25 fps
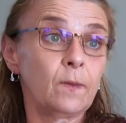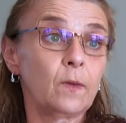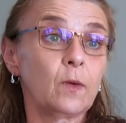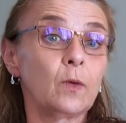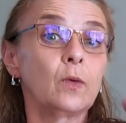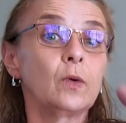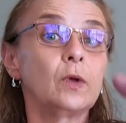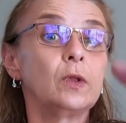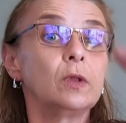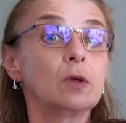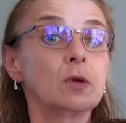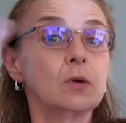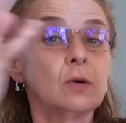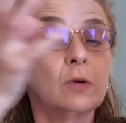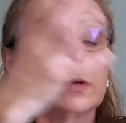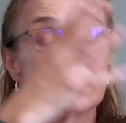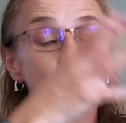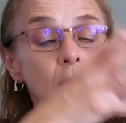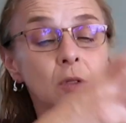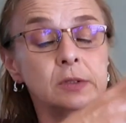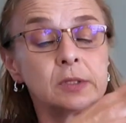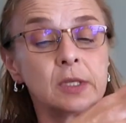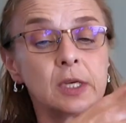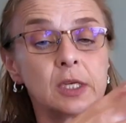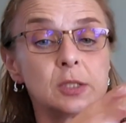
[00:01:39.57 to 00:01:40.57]
So in the
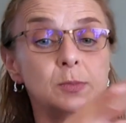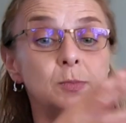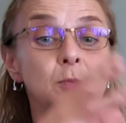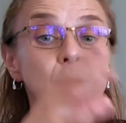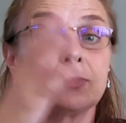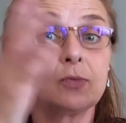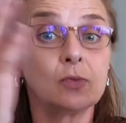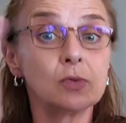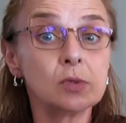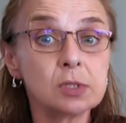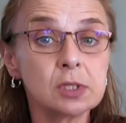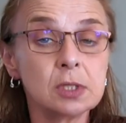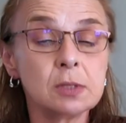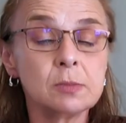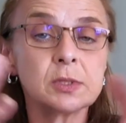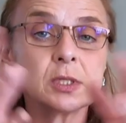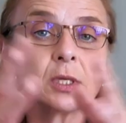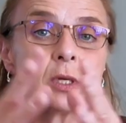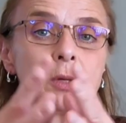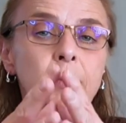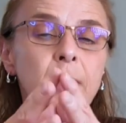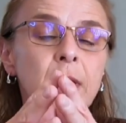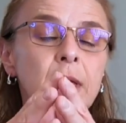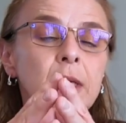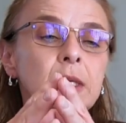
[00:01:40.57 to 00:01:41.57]
good old days, before stem
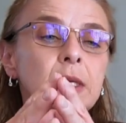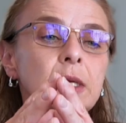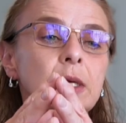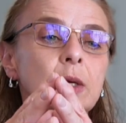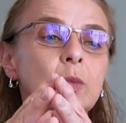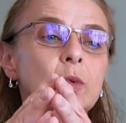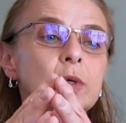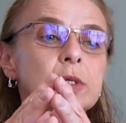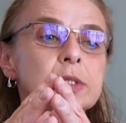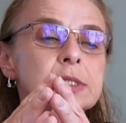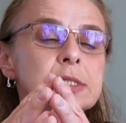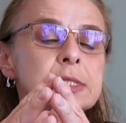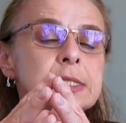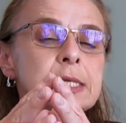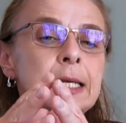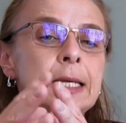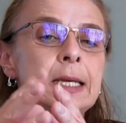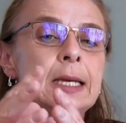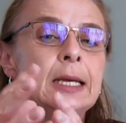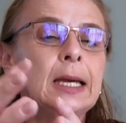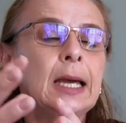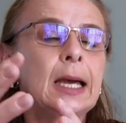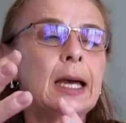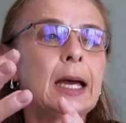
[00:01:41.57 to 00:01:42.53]
cell banking was